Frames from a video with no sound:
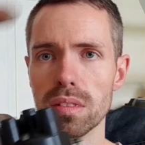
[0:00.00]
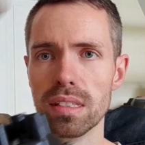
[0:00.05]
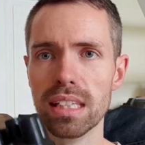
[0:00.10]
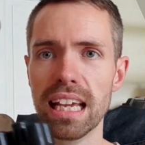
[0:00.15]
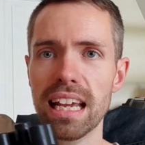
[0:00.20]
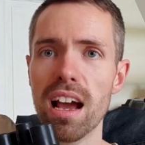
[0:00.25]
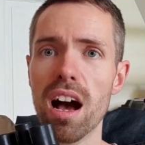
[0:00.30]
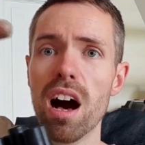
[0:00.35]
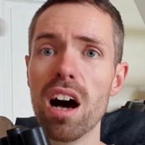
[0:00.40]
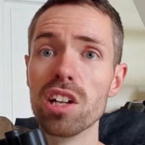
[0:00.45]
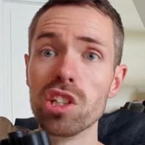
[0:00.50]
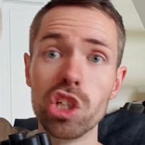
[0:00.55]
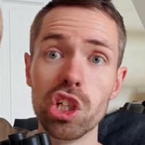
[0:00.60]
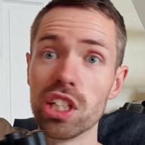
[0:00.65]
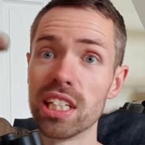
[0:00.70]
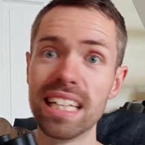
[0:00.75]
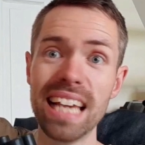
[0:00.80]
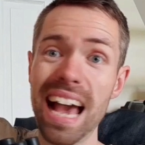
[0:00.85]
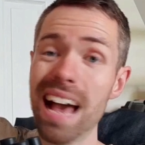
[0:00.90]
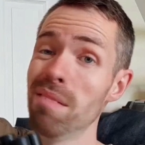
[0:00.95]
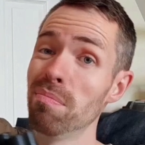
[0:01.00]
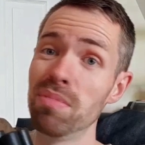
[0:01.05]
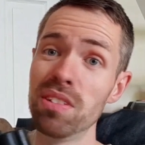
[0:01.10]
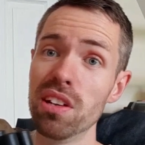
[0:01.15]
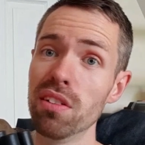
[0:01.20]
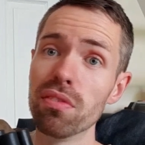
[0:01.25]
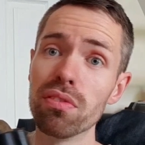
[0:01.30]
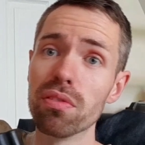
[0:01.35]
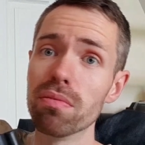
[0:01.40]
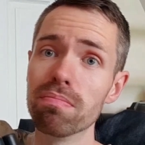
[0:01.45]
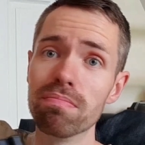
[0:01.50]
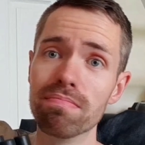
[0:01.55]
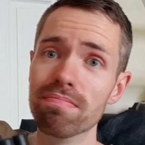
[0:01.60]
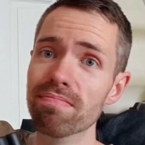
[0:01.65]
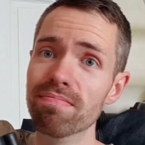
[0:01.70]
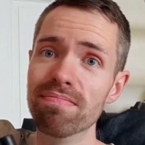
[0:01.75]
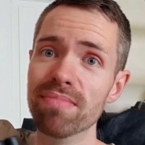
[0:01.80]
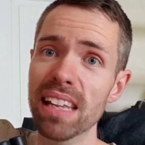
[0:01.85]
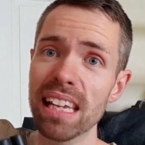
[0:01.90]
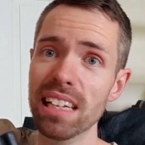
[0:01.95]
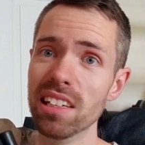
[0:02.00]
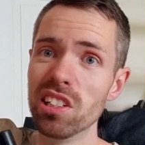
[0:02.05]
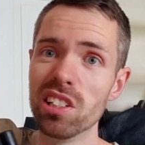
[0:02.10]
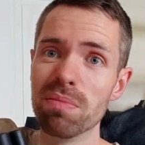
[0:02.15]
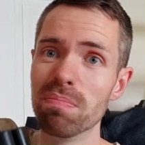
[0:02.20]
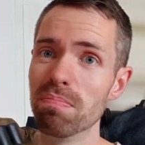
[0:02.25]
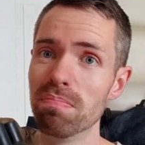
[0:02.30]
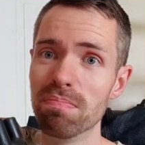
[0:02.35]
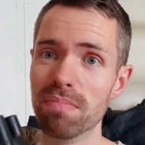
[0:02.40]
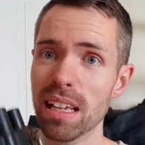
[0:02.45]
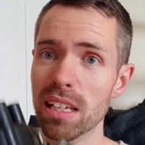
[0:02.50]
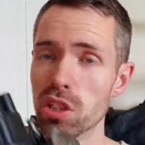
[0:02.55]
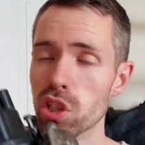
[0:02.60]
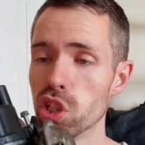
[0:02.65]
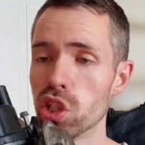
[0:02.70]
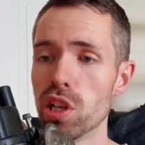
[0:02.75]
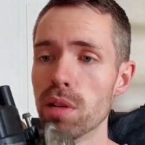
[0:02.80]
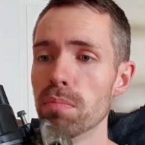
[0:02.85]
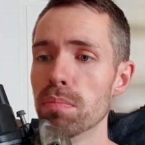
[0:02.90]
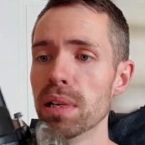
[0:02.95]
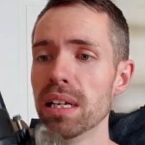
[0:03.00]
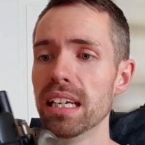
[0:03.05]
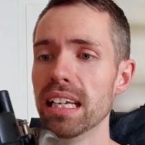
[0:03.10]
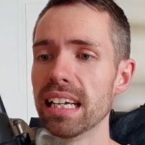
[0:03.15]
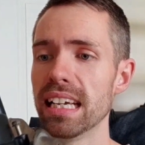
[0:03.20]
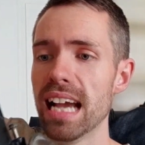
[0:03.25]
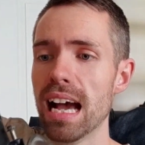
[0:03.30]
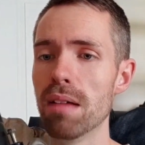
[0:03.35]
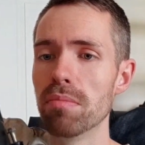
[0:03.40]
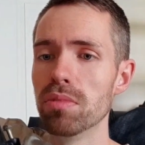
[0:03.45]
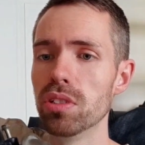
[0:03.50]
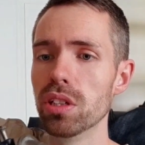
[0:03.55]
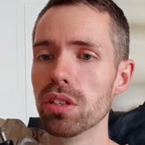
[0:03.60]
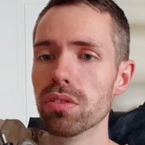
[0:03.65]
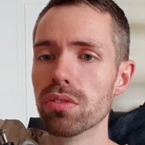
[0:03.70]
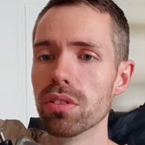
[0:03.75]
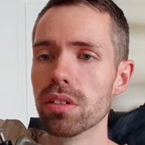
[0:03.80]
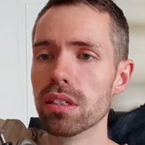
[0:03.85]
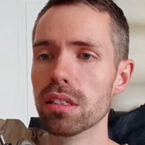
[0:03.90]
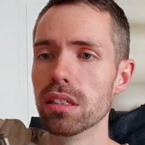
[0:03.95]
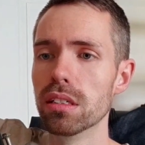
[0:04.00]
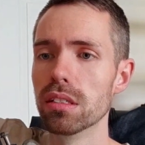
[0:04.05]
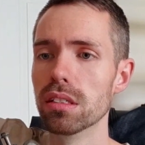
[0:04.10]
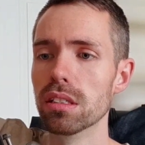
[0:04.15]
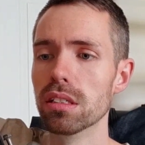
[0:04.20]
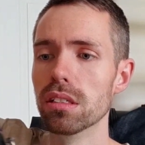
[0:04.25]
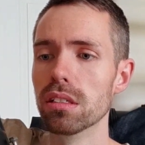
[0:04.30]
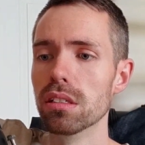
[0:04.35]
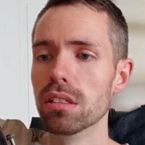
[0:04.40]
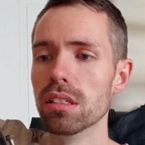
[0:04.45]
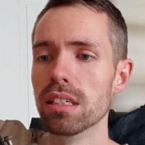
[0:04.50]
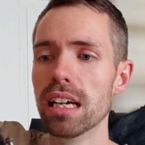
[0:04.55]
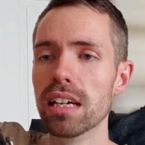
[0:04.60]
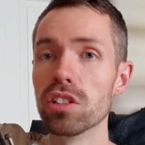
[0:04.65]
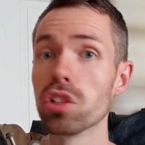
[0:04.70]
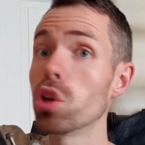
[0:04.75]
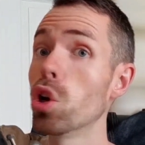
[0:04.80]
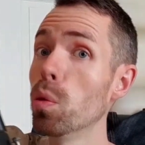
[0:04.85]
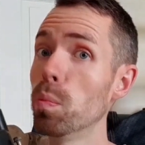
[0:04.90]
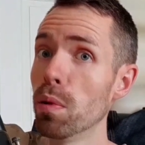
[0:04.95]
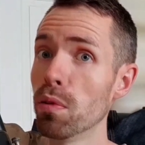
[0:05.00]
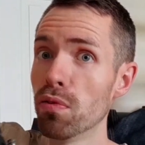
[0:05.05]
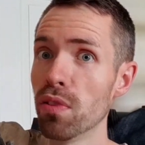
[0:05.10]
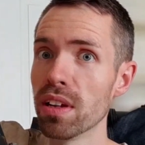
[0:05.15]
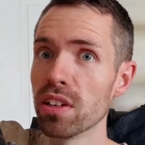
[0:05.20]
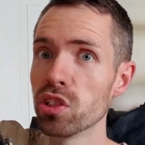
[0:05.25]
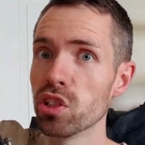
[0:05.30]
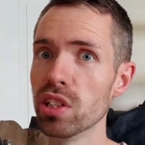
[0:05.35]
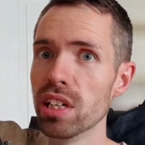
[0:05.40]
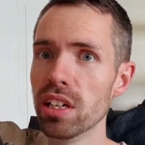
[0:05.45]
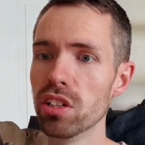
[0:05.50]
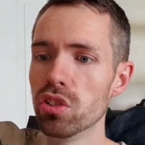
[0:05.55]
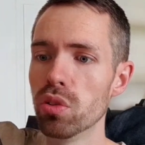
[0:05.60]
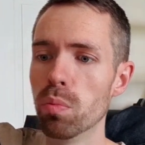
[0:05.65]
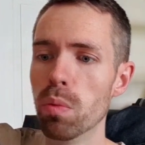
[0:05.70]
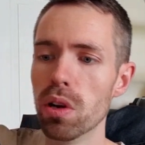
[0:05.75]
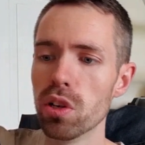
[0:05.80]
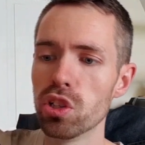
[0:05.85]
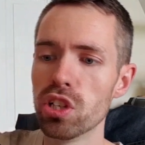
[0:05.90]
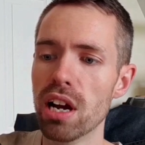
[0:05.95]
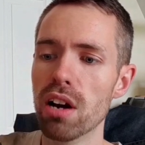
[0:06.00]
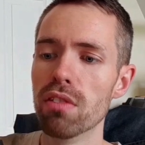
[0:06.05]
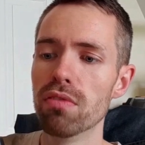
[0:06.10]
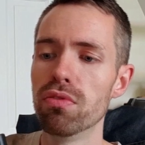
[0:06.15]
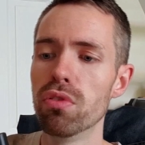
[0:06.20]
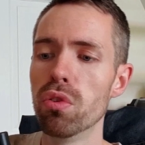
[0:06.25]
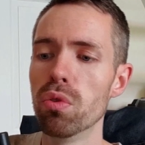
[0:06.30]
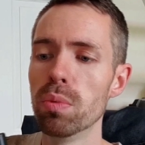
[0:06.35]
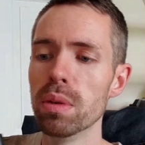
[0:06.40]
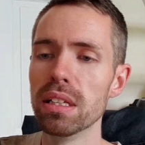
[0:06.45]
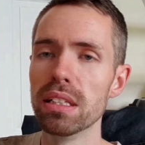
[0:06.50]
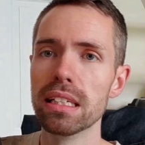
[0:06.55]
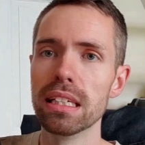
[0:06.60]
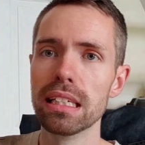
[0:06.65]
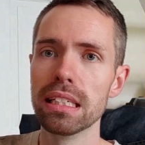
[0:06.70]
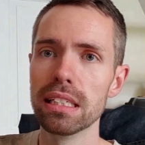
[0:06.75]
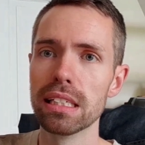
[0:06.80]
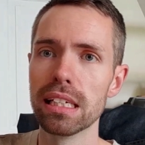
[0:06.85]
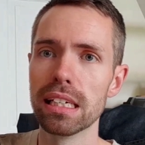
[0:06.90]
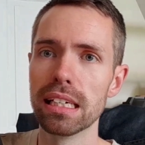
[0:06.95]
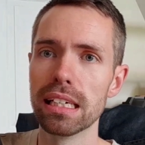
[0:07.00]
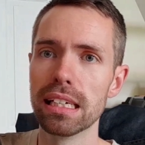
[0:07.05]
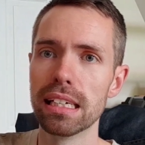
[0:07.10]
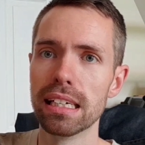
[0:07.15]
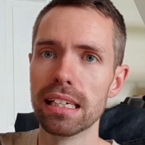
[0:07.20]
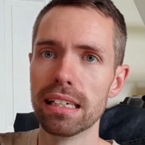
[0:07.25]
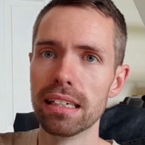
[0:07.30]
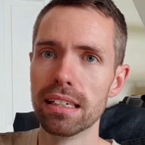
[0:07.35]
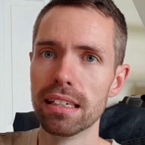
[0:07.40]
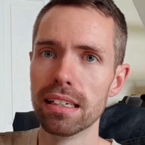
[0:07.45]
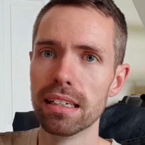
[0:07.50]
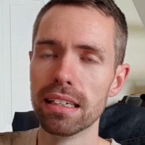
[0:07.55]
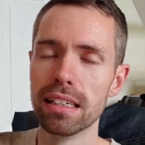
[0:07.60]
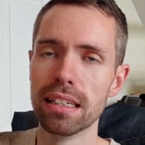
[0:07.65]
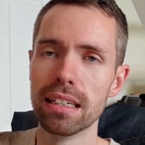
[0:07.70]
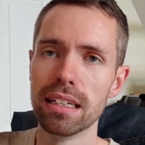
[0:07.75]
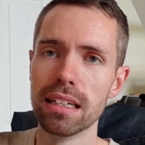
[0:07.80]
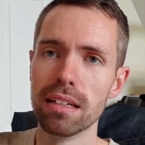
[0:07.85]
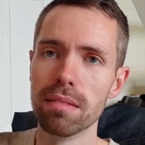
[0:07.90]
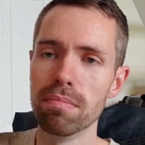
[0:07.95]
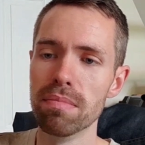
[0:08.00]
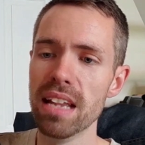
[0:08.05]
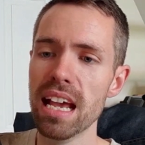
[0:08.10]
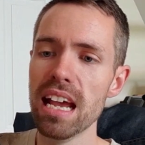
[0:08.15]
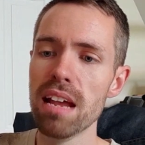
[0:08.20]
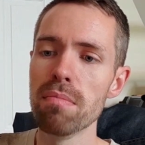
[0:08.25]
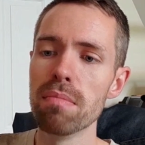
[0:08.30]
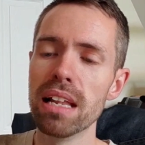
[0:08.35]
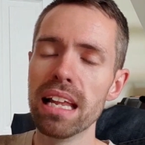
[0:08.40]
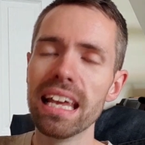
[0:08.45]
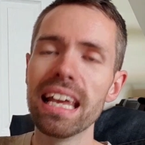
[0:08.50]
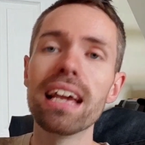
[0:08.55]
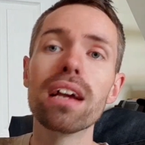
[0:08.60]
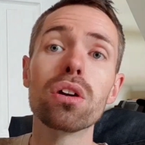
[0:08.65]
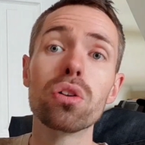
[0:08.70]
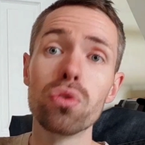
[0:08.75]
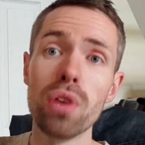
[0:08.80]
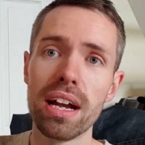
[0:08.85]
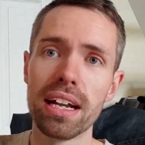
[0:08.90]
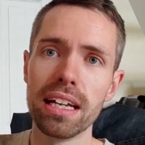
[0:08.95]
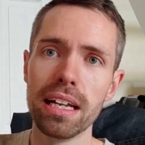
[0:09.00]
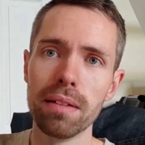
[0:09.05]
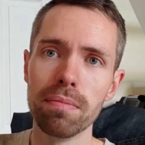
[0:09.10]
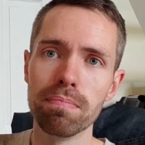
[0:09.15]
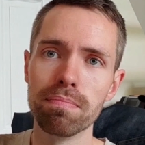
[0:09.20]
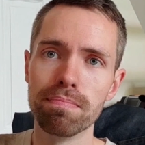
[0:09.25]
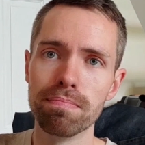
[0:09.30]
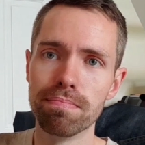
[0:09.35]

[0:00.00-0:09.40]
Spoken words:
They are just captive, these. They're just completely captive. Now, there's a couple of things you need to watch out for with these. Namely, cracking.